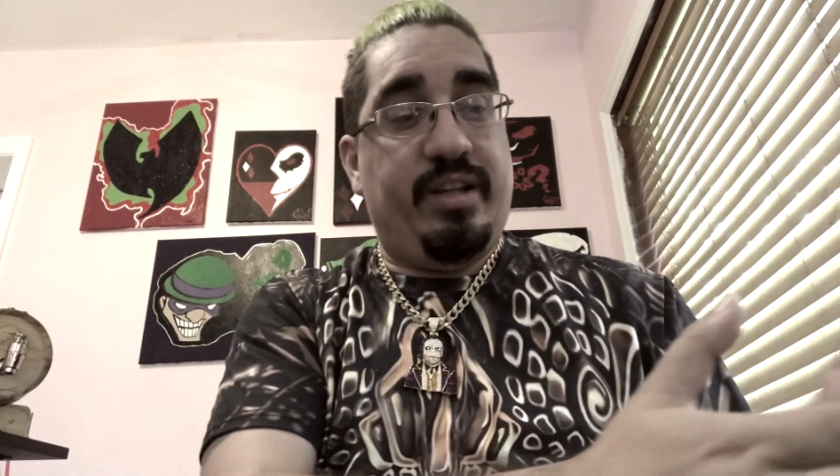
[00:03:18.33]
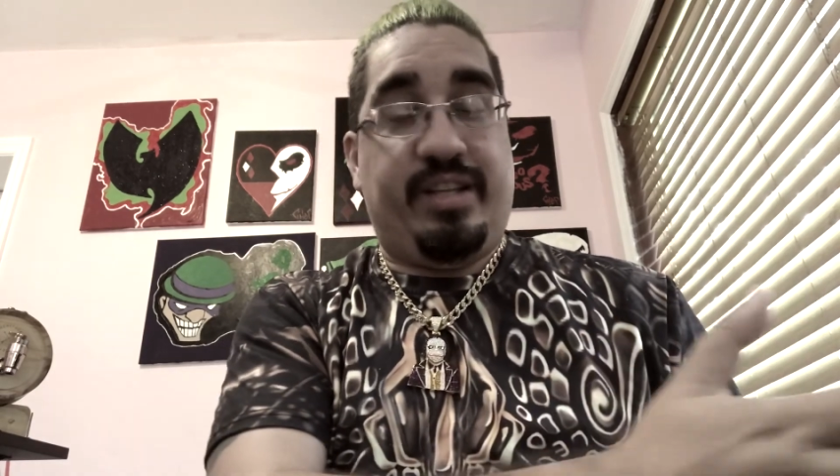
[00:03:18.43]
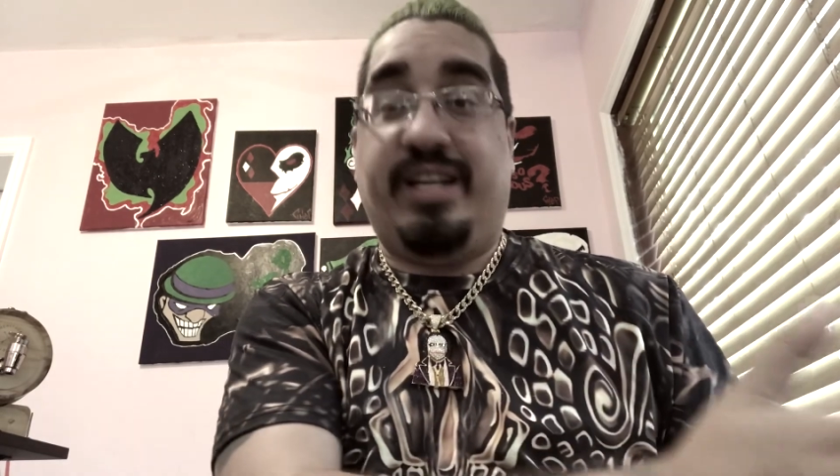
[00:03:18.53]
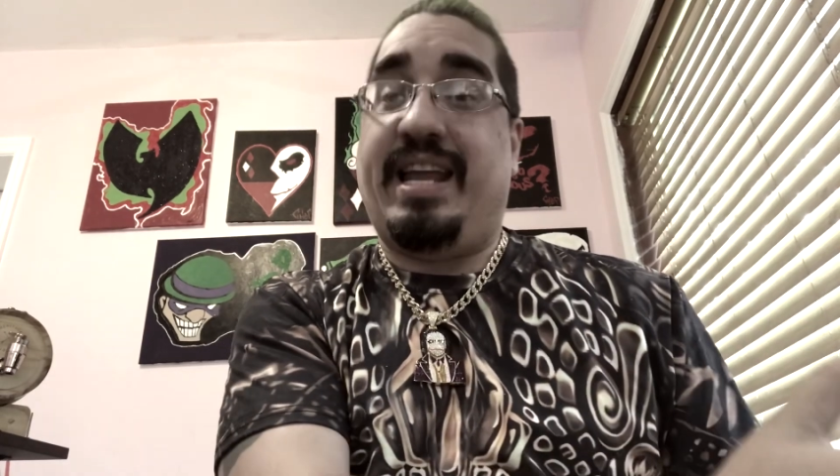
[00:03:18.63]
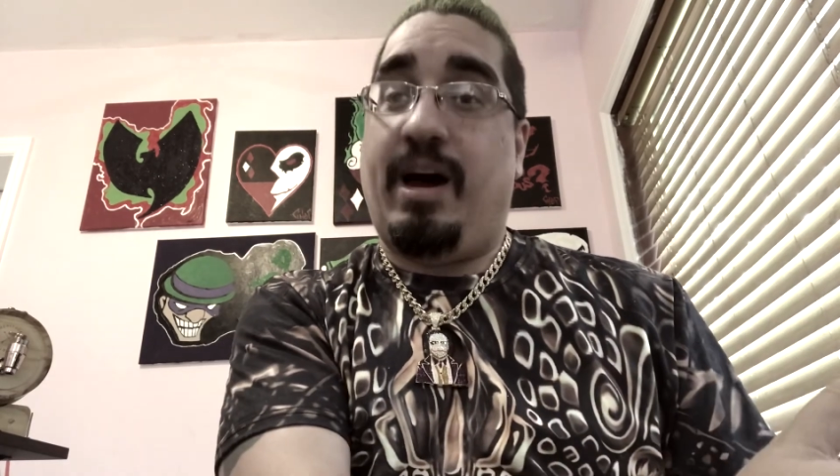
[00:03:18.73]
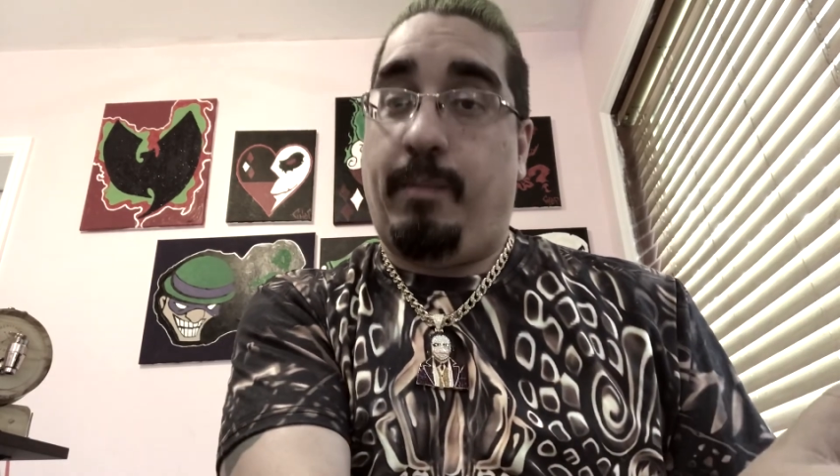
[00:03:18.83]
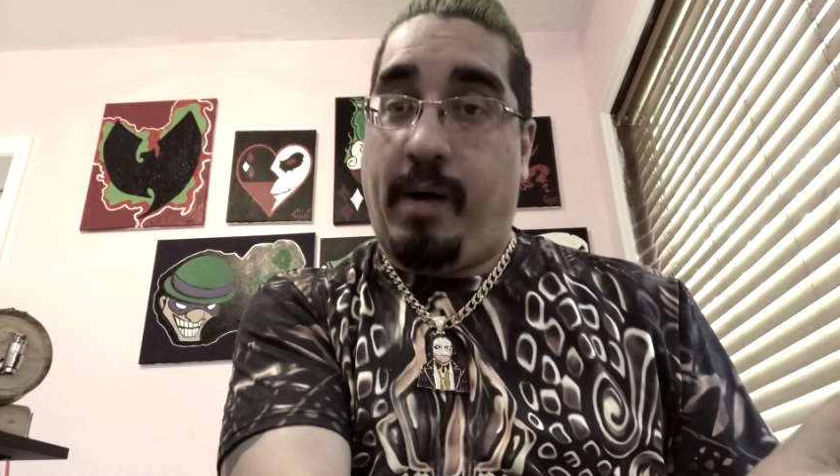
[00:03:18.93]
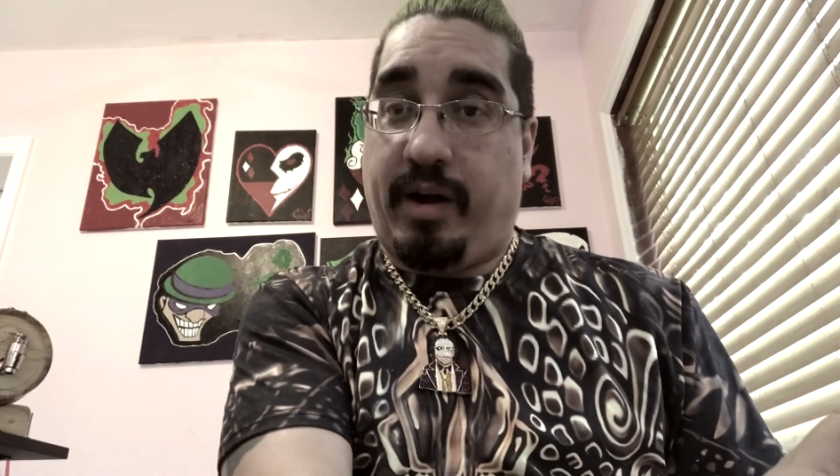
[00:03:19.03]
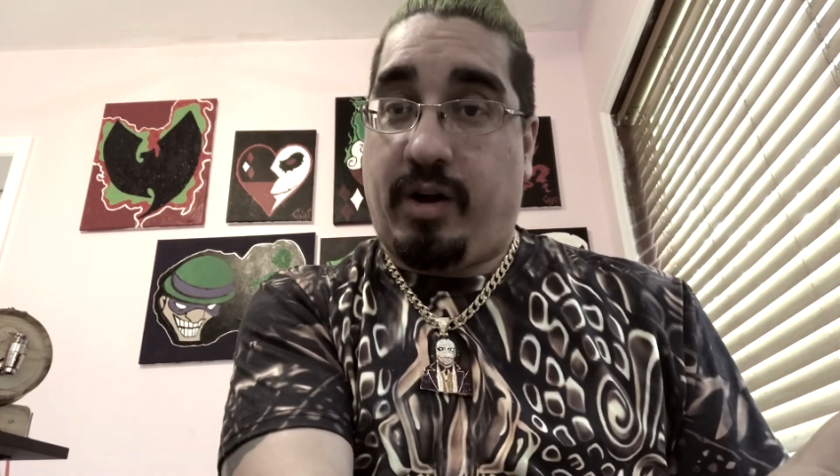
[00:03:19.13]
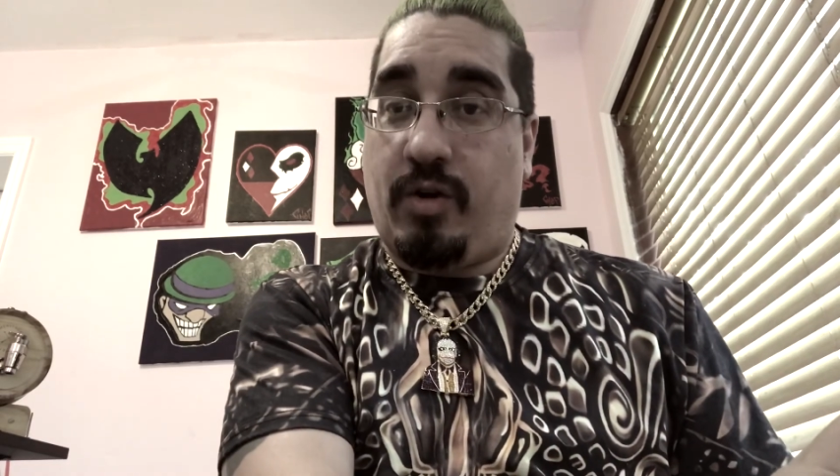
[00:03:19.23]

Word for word: the now Mark